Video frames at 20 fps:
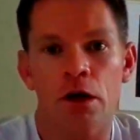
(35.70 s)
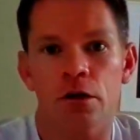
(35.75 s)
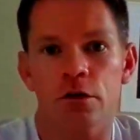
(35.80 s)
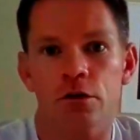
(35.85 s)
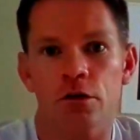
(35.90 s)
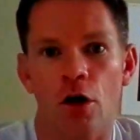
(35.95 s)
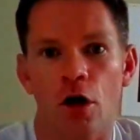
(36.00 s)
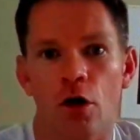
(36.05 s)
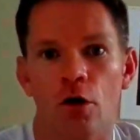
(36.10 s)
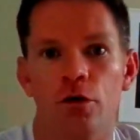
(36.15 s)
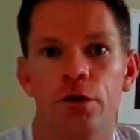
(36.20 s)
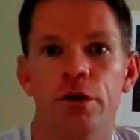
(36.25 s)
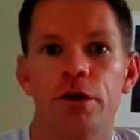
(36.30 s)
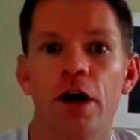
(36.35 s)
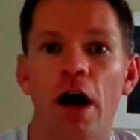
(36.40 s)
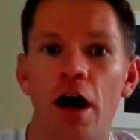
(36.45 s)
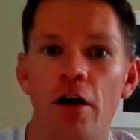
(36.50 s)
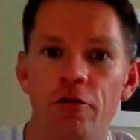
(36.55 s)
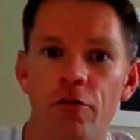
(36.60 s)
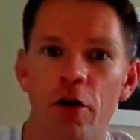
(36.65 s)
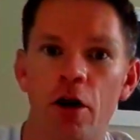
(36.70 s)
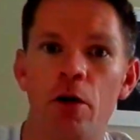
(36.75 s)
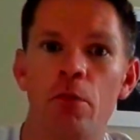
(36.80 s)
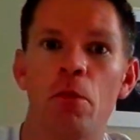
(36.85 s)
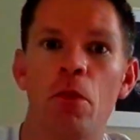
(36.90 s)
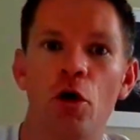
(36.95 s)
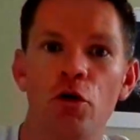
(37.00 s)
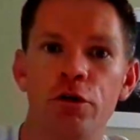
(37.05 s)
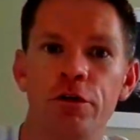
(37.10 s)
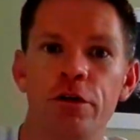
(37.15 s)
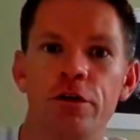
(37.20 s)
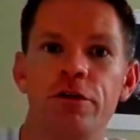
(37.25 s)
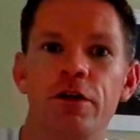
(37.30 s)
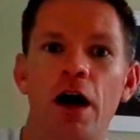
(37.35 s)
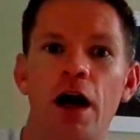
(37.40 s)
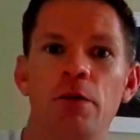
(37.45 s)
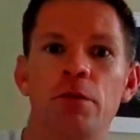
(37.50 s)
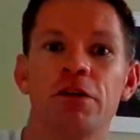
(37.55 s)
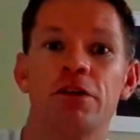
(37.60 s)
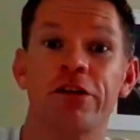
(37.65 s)
So the diaphragm most of the
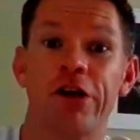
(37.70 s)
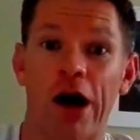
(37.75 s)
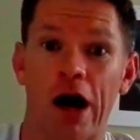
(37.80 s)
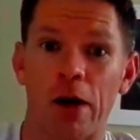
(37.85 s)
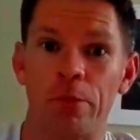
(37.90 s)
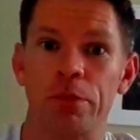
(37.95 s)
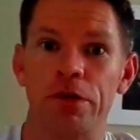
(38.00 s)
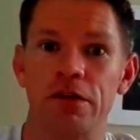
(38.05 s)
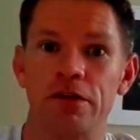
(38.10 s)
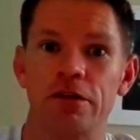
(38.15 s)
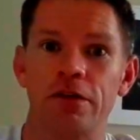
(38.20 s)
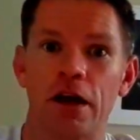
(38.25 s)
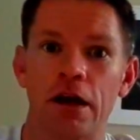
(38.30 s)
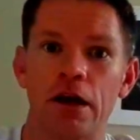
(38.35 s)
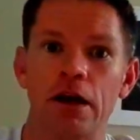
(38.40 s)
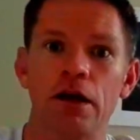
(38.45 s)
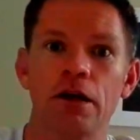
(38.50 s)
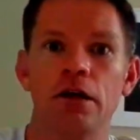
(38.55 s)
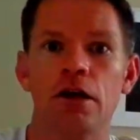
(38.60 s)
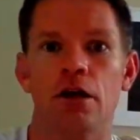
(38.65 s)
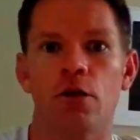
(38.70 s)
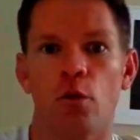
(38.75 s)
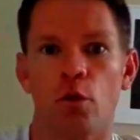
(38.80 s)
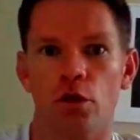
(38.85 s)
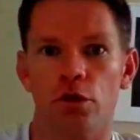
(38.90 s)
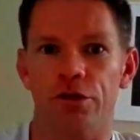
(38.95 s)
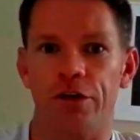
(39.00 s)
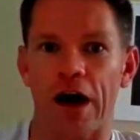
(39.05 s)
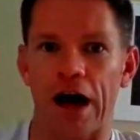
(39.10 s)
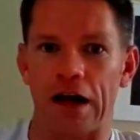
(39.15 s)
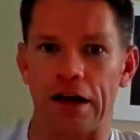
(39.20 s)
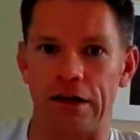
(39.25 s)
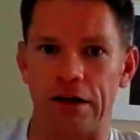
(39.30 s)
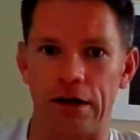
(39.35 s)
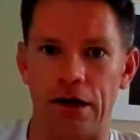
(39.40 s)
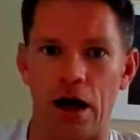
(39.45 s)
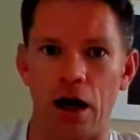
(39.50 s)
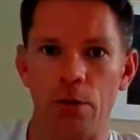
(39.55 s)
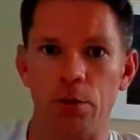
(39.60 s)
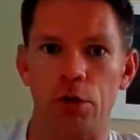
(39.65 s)
time is compensating. It will
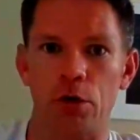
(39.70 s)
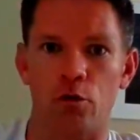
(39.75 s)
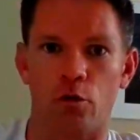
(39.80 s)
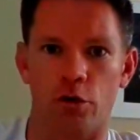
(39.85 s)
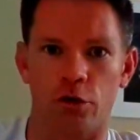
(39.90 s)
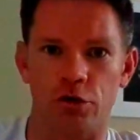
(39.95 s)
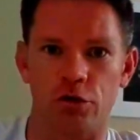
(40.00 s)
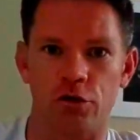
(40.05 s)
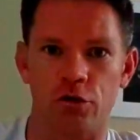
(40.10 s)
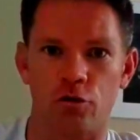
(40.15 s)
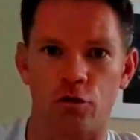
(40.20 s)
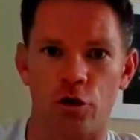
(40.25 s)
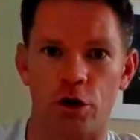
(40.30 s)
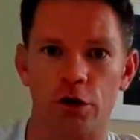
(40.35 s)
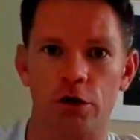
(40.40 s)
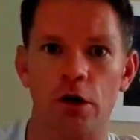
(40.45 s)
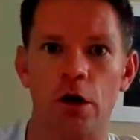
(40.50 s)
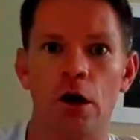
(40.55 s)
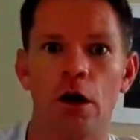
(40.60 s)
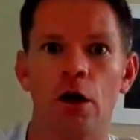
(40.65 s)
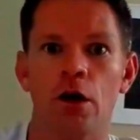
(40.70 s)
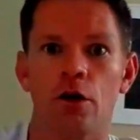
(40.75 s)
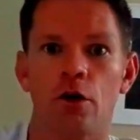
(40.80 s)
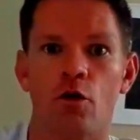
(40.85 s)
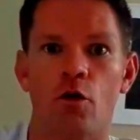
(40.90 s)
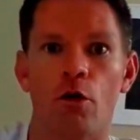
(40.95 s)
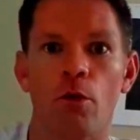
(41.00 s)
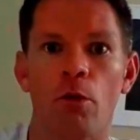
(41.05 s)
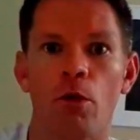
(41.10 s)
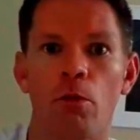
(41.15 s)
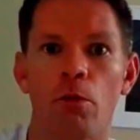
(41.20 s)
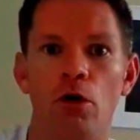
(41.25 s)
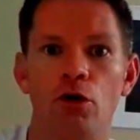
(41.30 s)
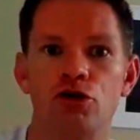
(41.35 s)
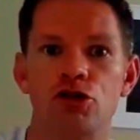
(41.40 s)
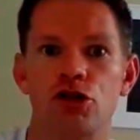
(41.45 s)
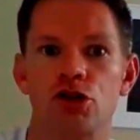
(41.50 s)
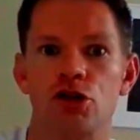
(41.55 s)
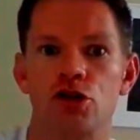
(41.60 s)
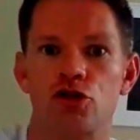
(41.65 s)
tighten up and restrict normal
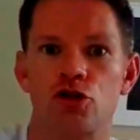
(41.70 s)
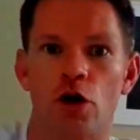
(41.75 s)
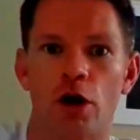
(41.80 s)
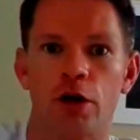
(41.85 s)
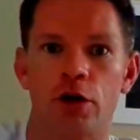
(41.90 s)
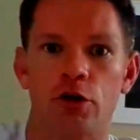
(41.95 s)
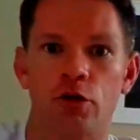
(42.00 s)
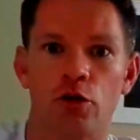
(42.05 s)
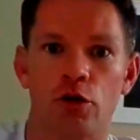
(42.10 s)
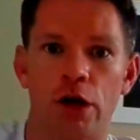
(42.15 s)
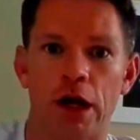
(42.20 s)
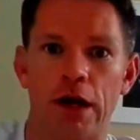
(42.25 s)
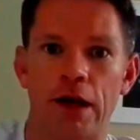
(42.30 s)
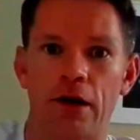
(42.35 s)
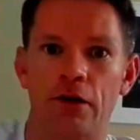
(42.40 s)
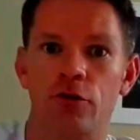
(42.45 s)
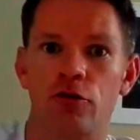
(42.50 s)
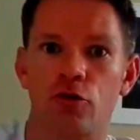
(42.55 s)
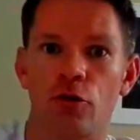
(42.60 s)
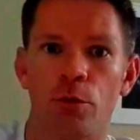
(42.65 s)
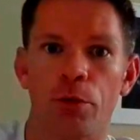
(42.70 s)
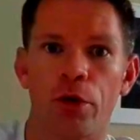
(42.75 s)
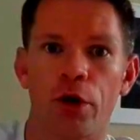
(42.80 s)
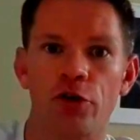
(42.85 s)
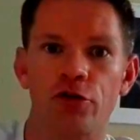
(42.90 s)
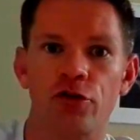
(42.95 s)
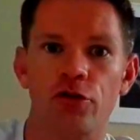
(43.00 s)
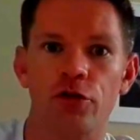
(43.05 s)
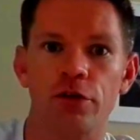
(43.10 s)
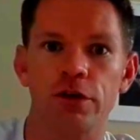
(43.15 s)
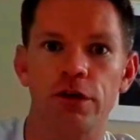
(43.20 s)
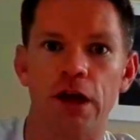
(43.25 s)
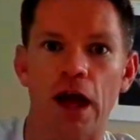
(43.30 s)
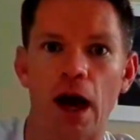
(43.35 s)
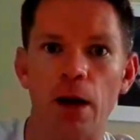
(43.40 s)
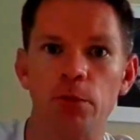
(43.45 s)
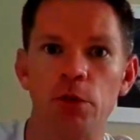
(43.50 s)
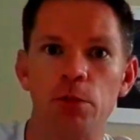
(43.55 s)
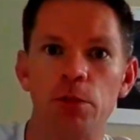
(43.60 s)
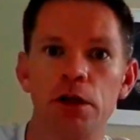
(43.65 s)
motion, try to create extra pressure in the
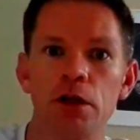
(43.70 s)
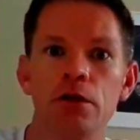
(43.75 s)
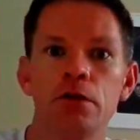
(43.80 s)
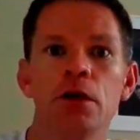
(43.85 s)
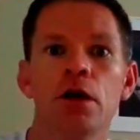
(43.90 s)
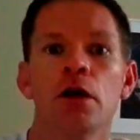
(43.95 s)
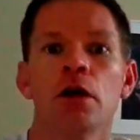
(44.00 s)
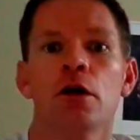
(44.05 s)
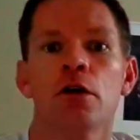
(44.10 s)
abdomen.